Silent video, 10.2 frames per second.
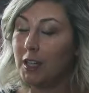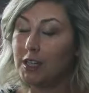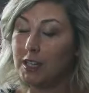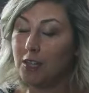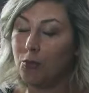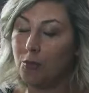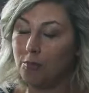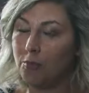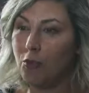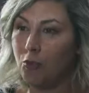It's a
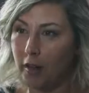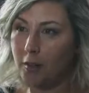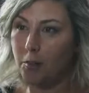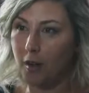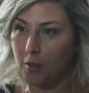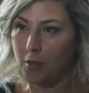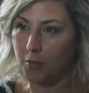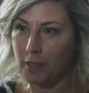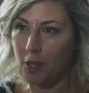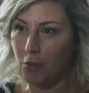great
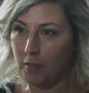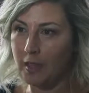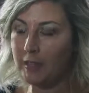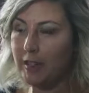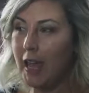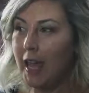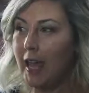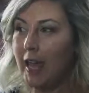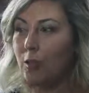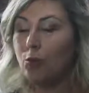power, we know it,
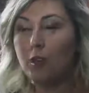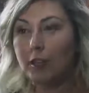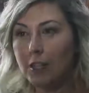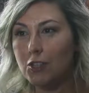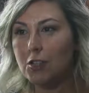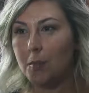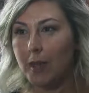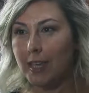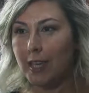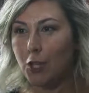and we are
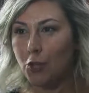actually